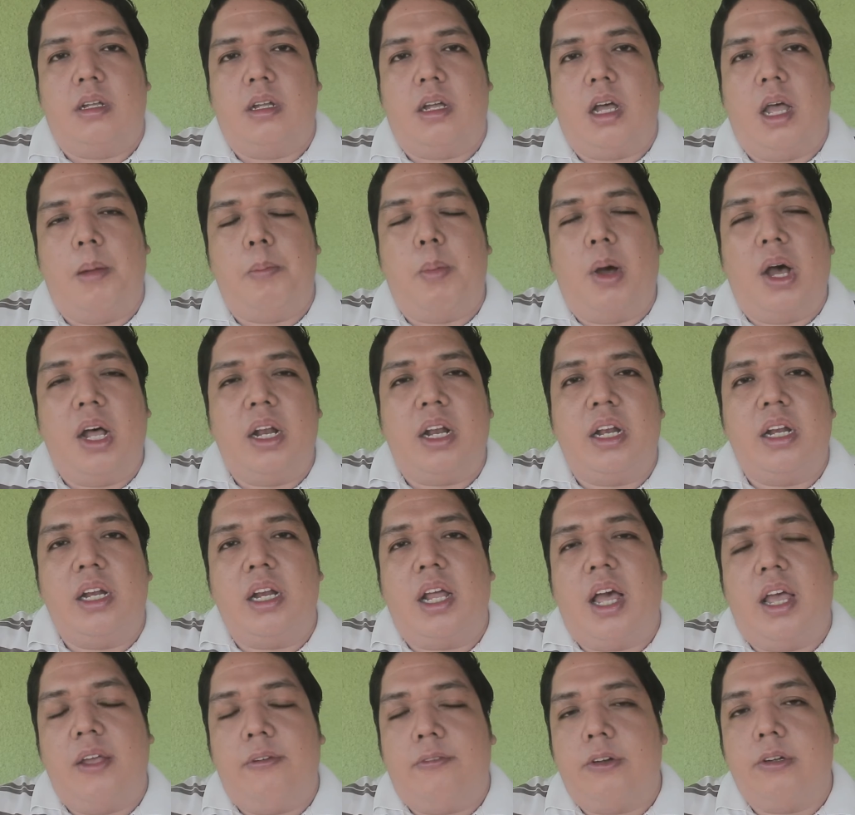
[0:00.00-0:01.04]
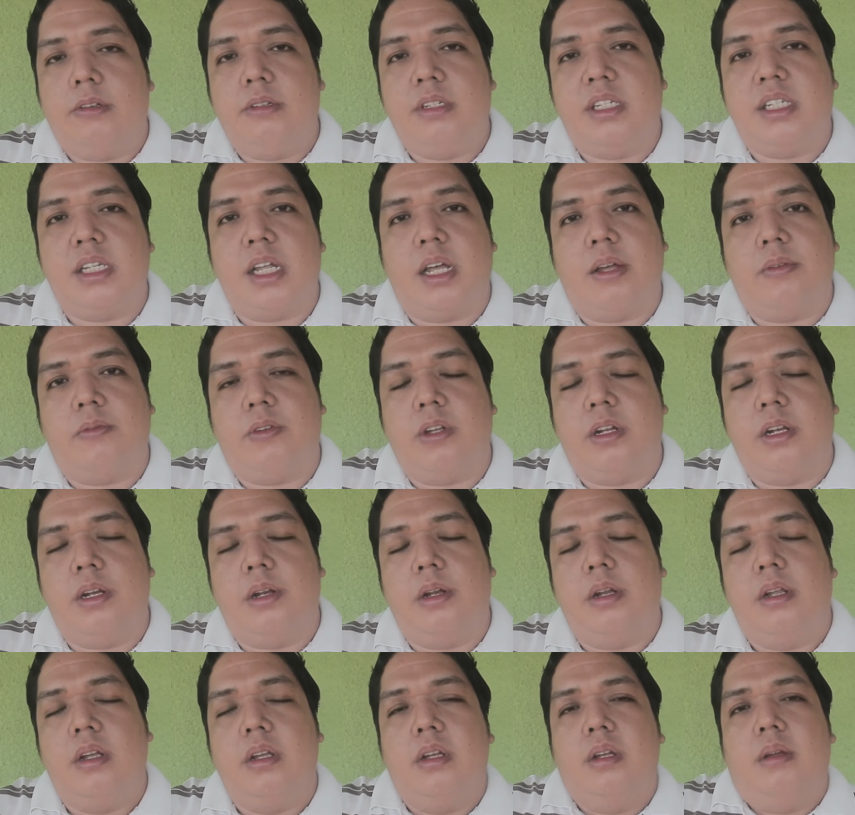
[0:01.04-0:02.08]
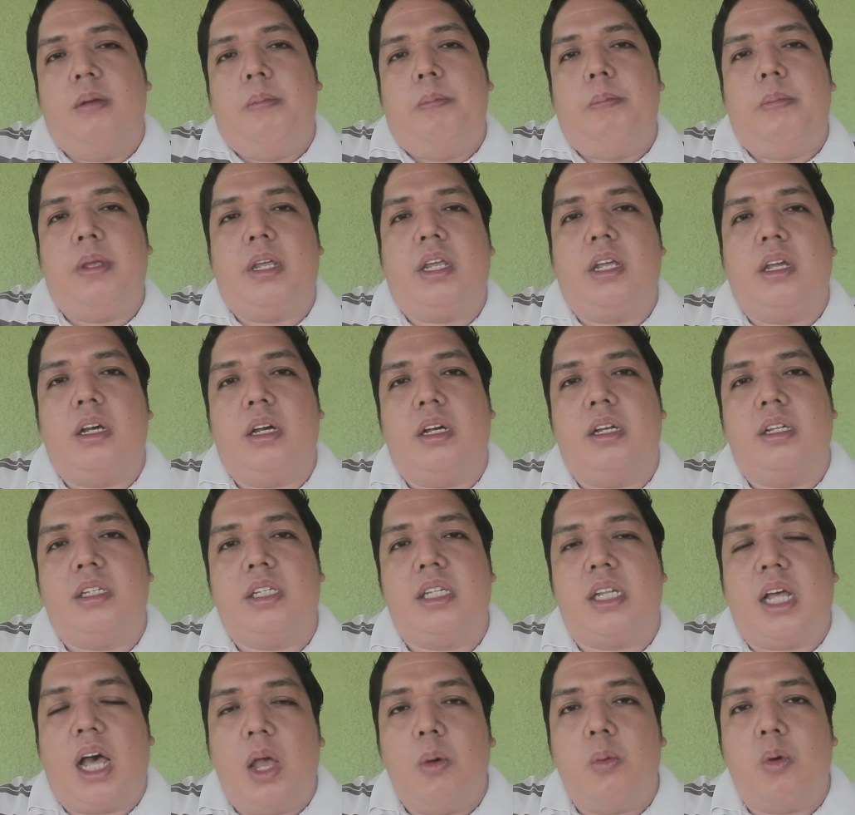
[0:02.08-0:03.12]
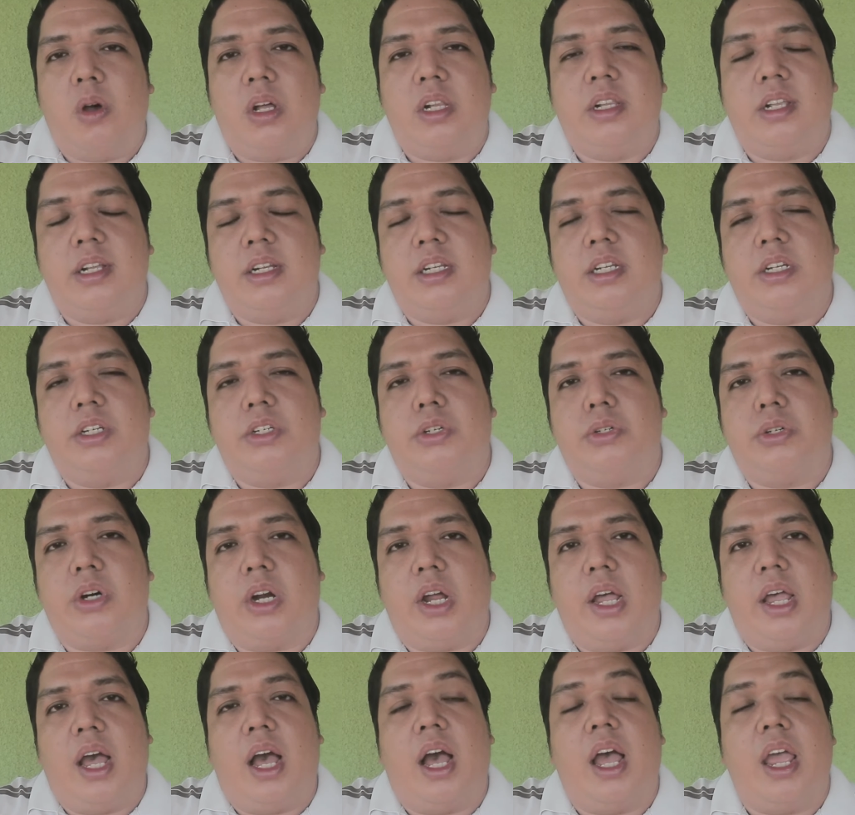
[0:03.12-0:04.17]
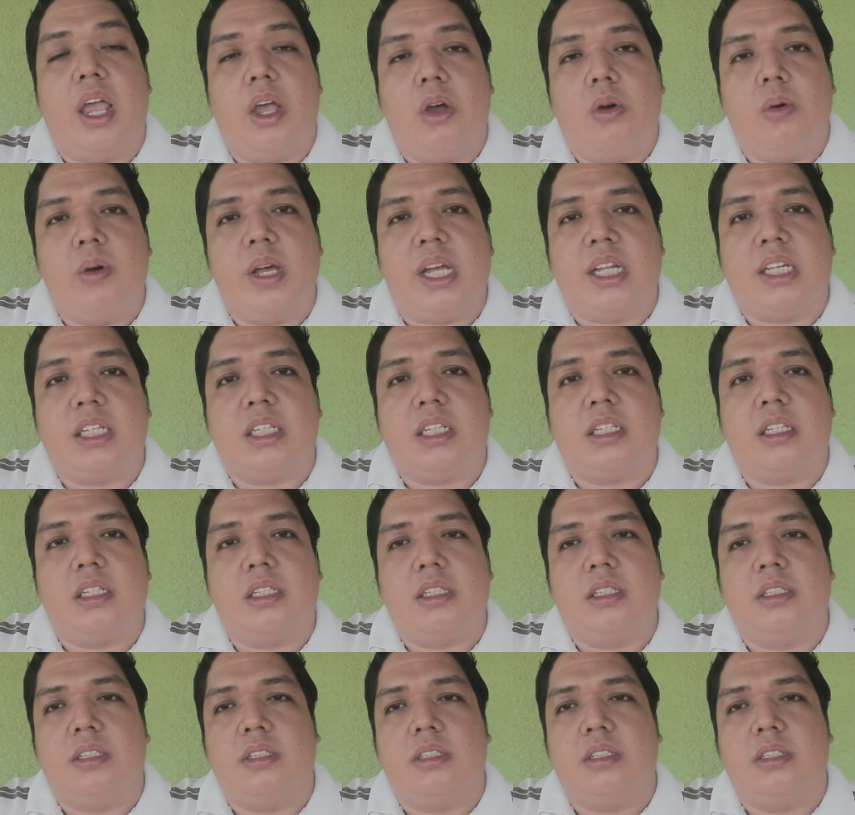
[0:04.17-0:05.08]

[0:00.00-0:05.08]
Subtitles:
I bought an iPhone 7 because I wanted to try iOS.